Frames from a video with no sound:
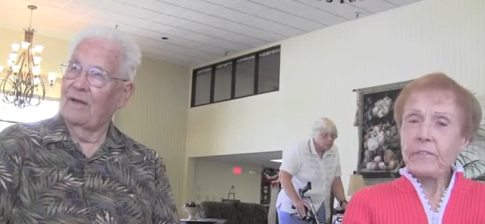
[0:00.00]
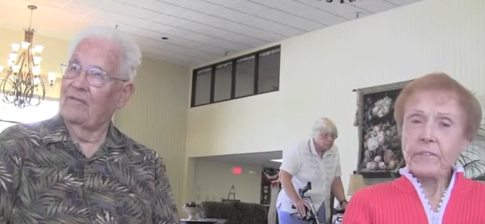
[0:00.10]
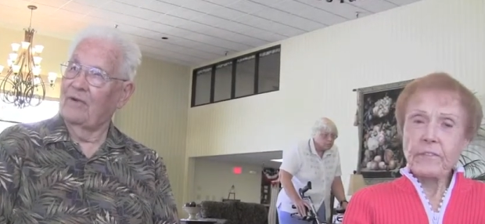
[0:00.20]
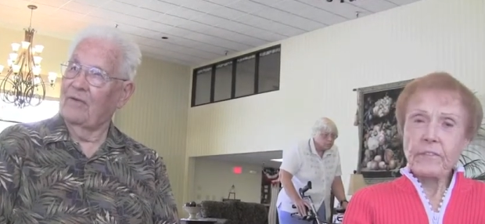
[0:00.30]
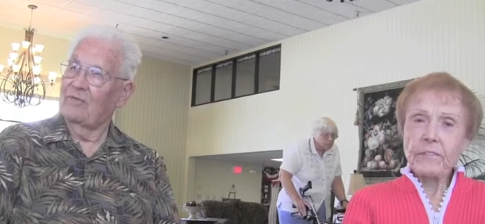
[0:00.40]

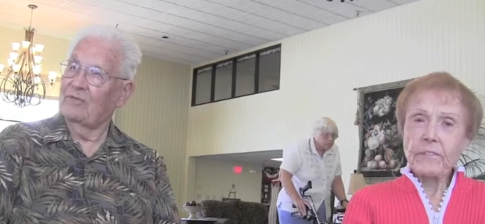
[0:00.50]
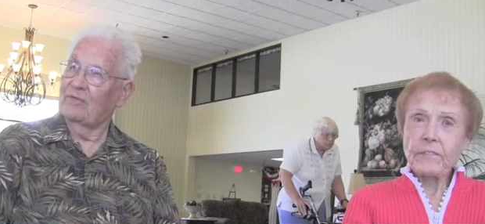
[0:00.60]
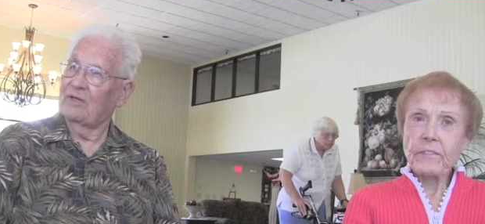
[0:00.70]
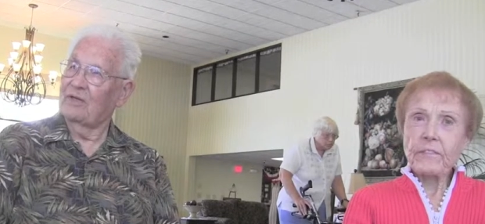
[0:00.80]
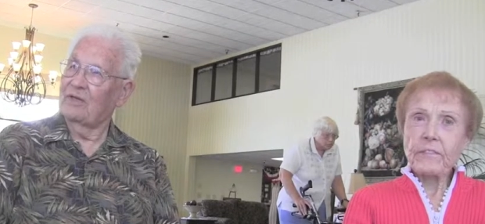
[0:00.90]
Speaker 1: have never
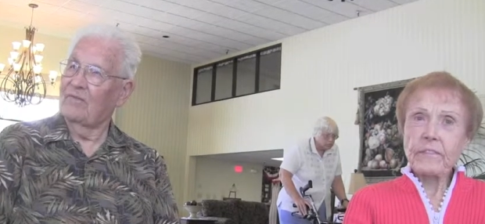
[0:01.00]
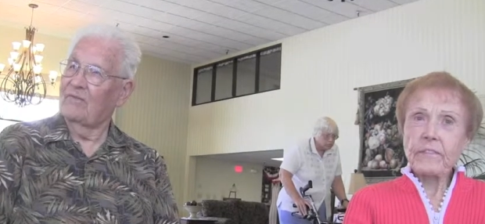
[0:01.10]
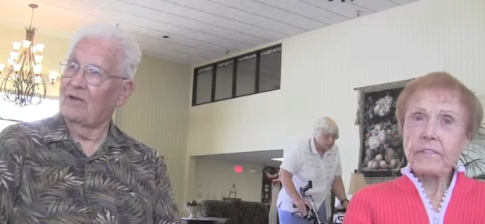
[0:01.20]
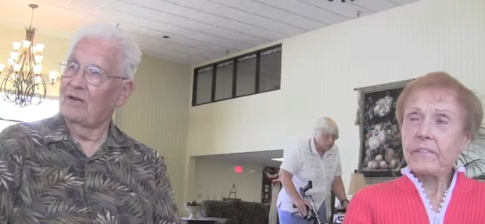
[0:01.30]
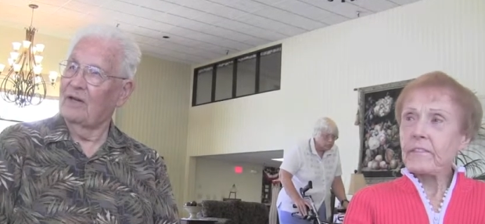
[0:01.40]

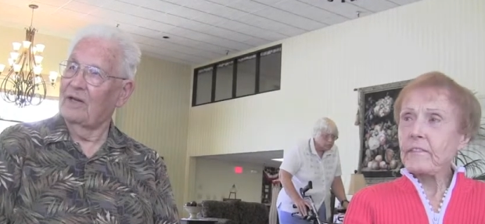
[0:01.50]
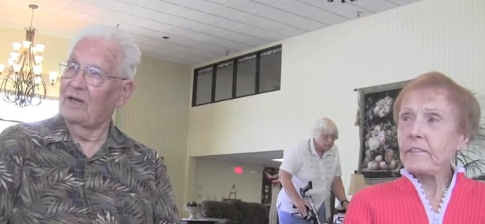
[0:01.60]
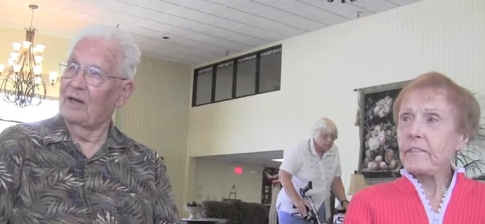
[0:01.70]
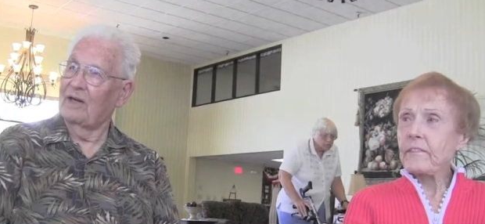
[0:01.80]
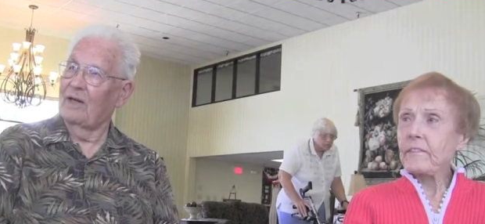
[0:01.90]
significantly
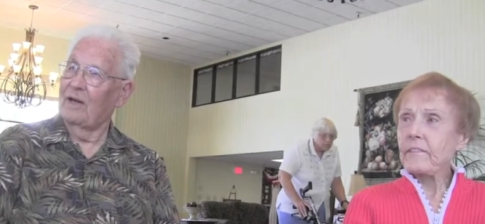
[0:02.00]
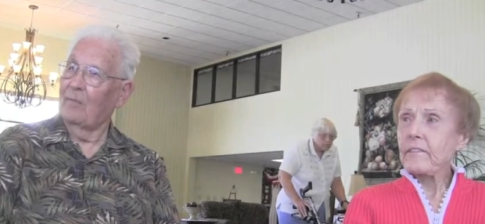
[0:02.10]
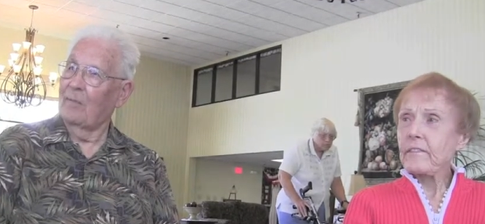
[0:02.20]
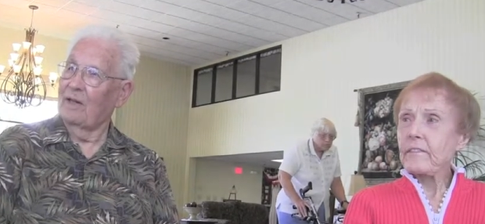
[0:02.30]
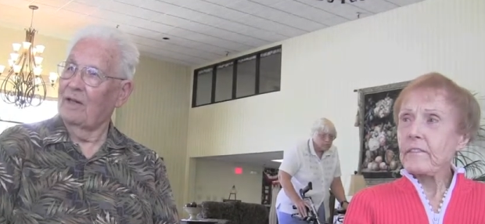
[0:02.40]
dated
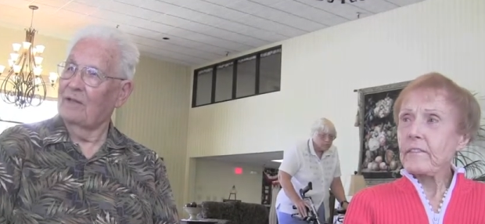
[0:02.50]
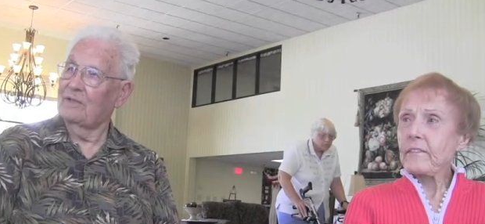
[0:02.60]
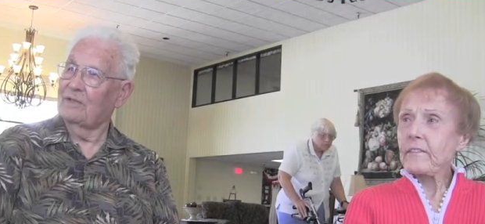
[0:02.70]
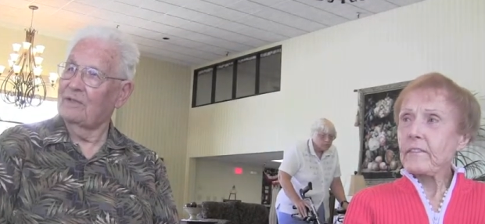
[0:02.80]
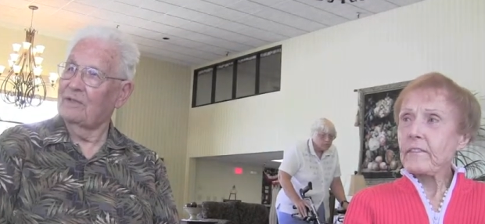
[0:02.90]
anybody
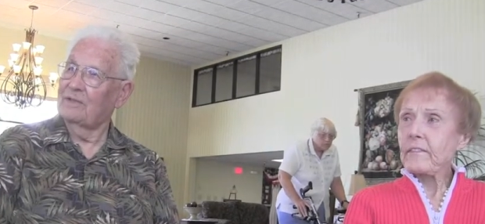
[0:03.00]
else.